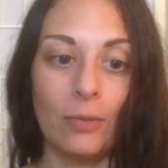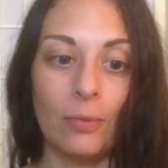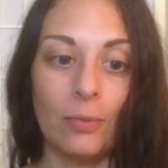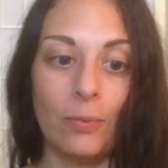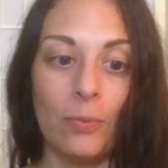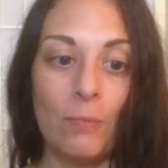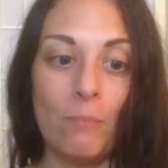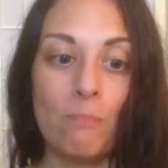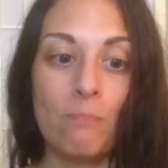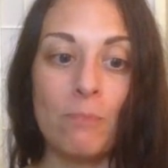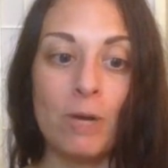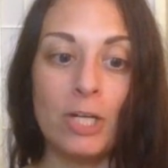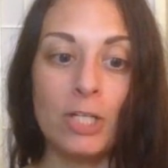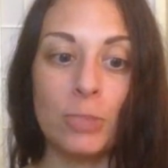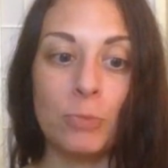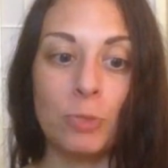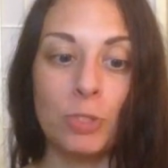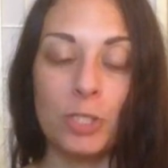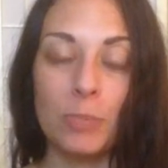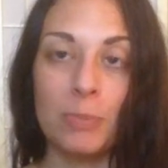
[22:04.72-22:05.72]
much
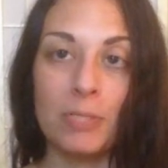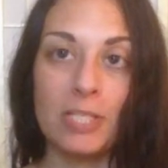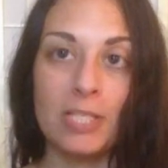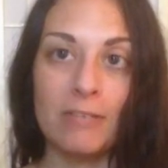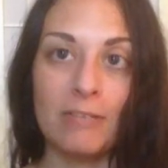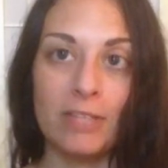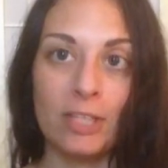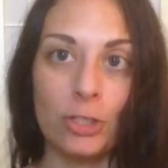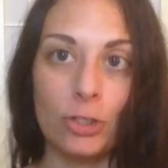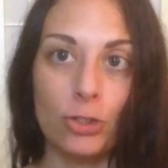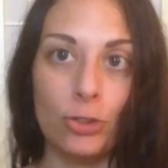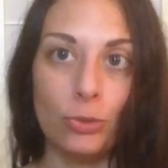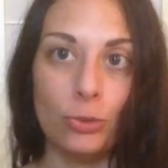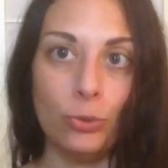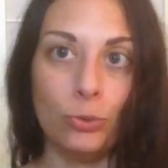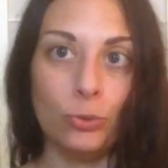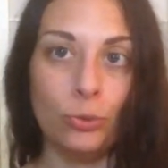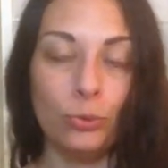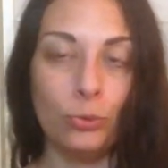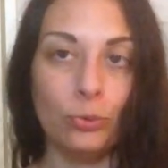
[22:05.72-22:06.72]
more specific
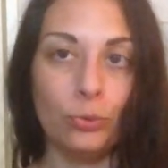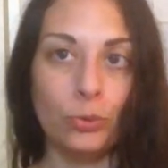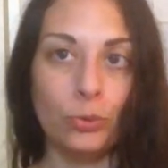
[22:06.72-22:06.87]
to